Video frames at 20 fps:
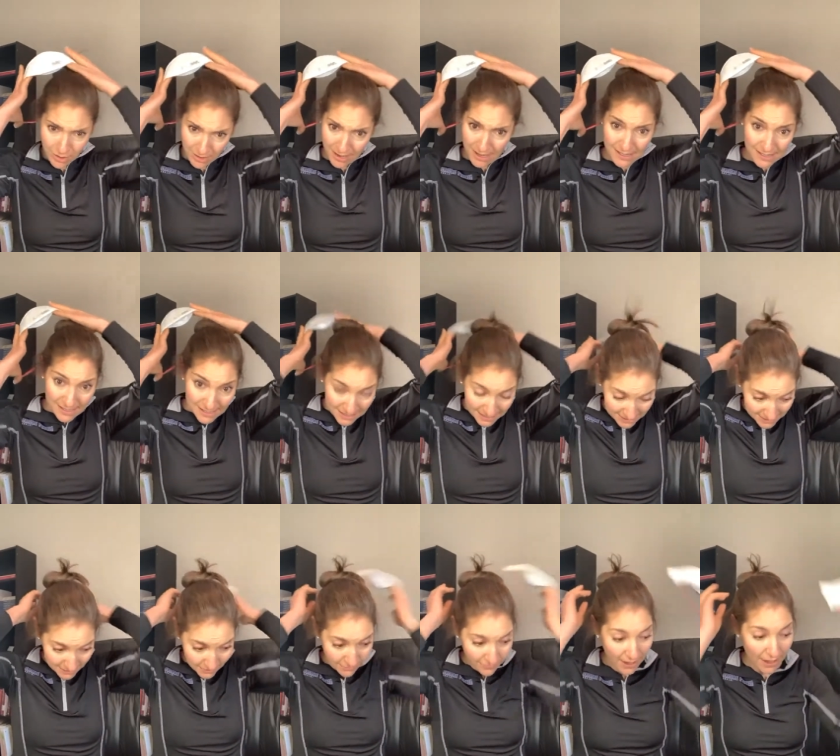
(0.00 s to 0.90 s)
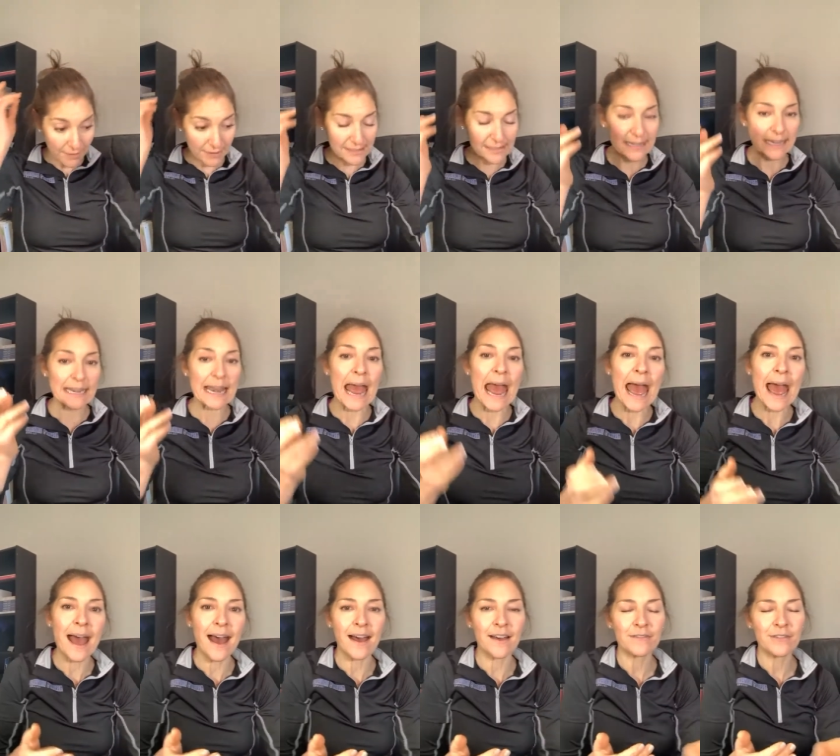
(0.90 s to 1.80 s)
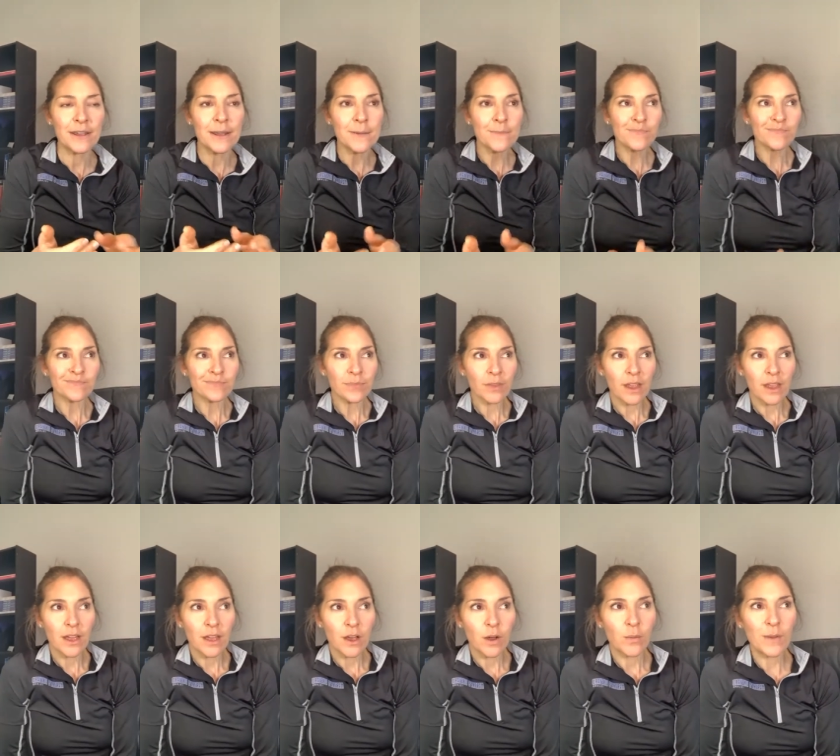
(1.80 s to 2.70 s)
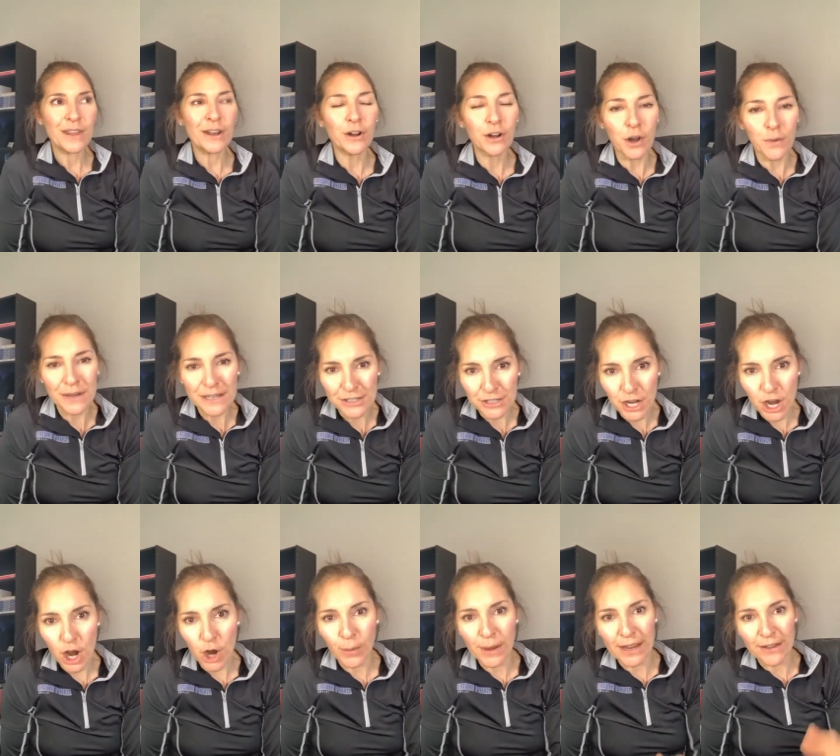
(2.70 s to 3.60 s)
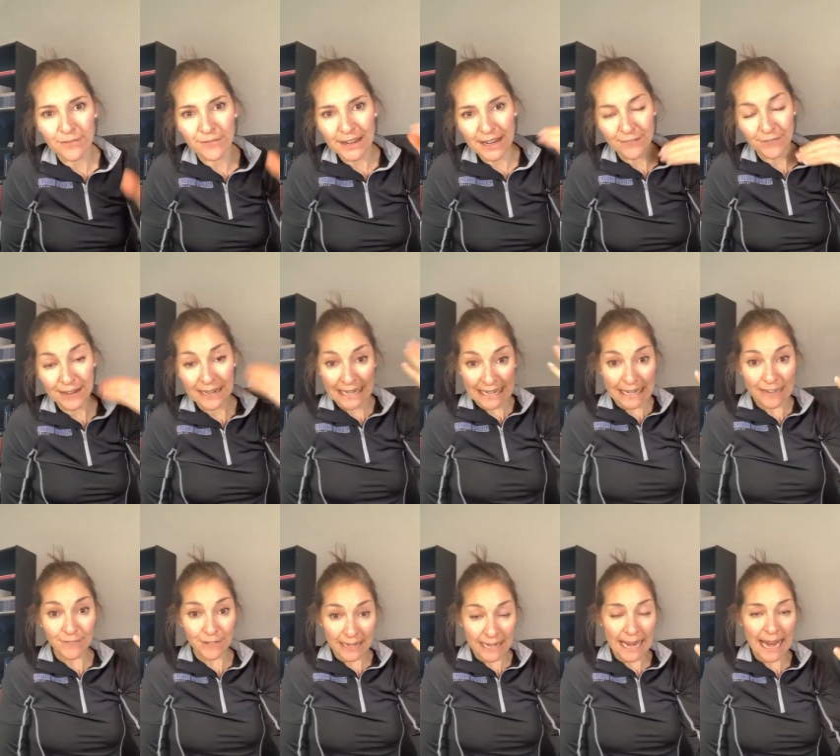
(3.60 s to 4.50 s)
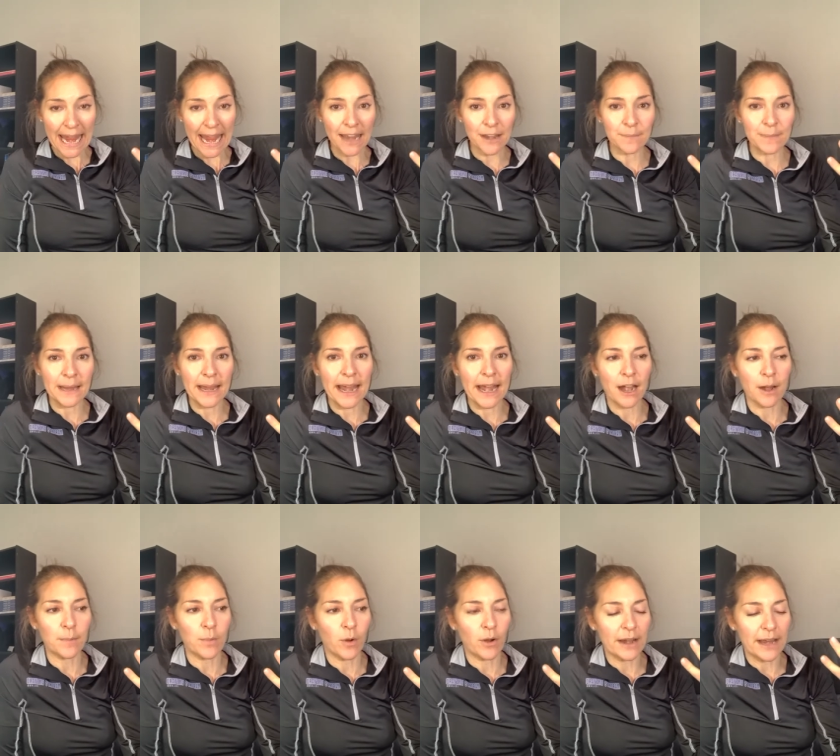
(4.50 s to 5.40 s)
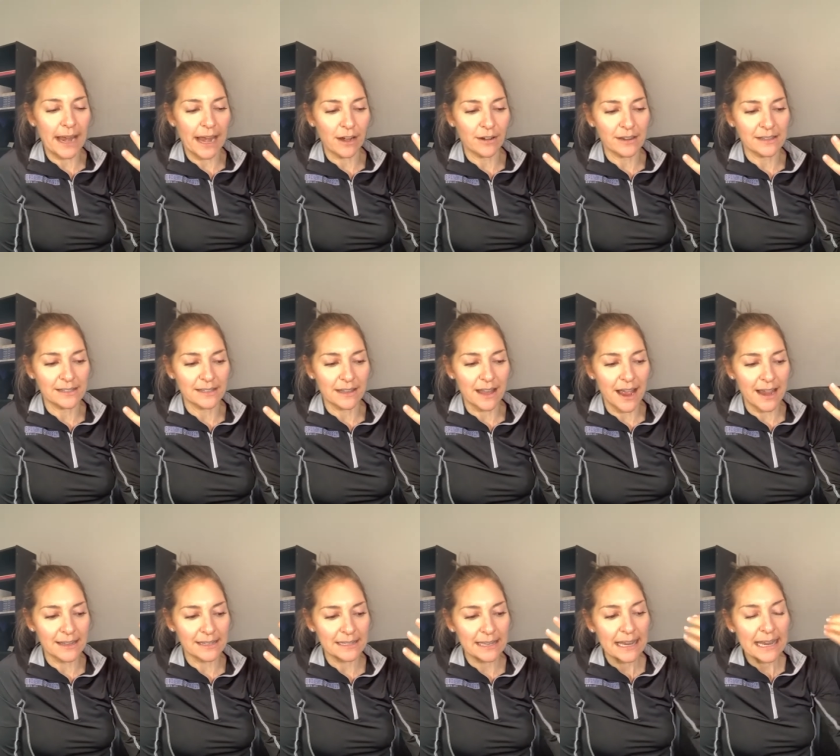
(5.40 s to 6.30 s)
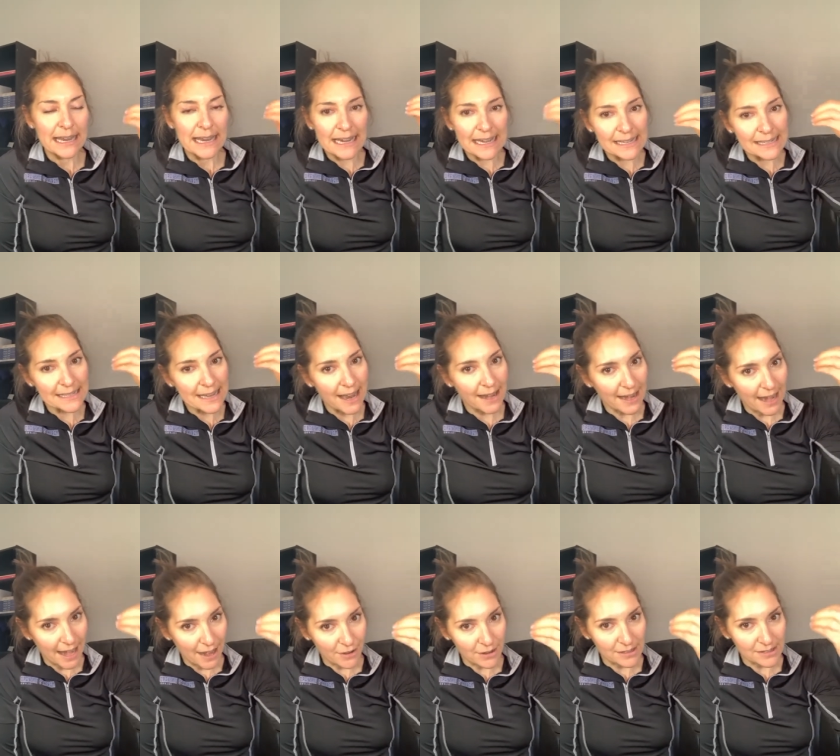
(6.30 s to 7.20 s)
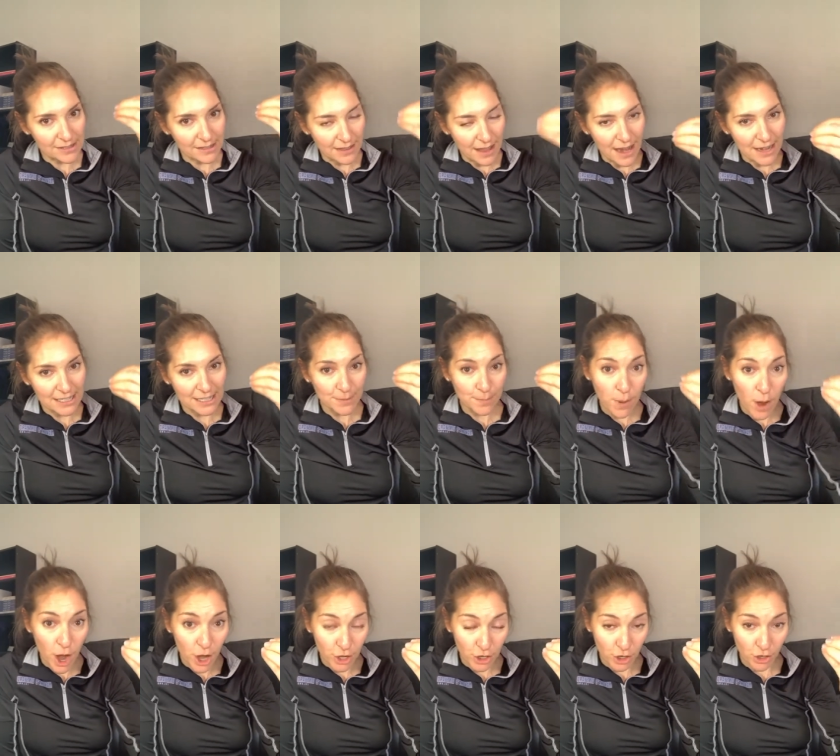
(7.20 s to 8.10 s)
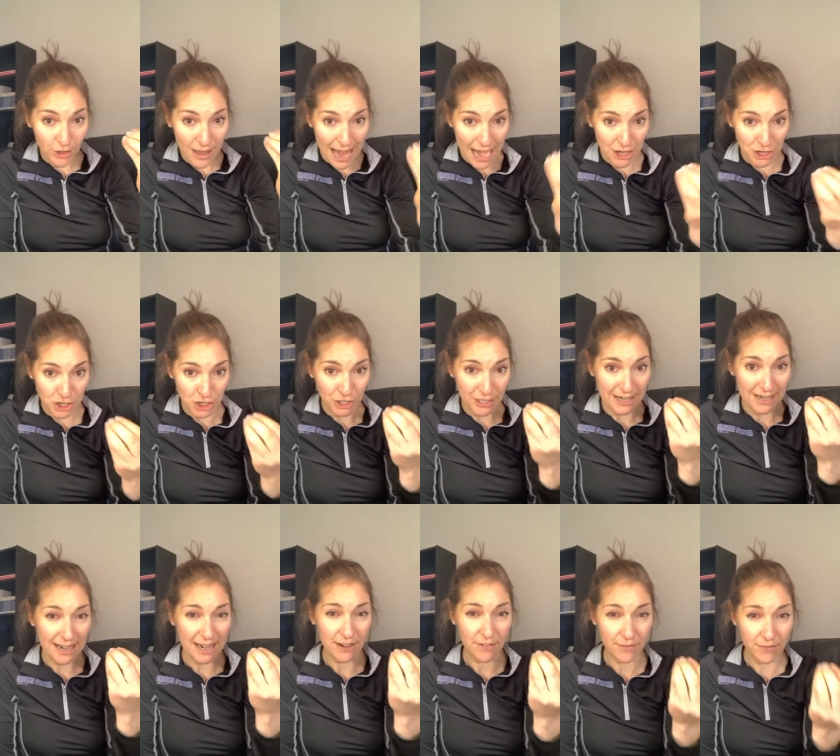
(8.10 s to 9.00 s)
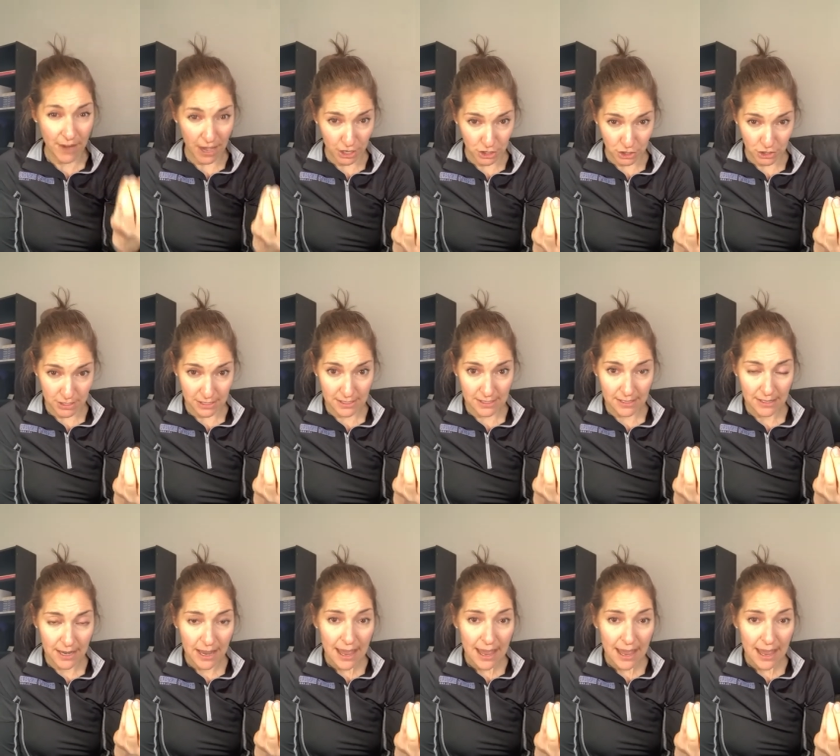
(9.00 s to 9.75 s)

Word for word: a disease or virus can have, we don't always know if, if it even can be airborne and aerosolized. Is that aerosolized particle actually infectious?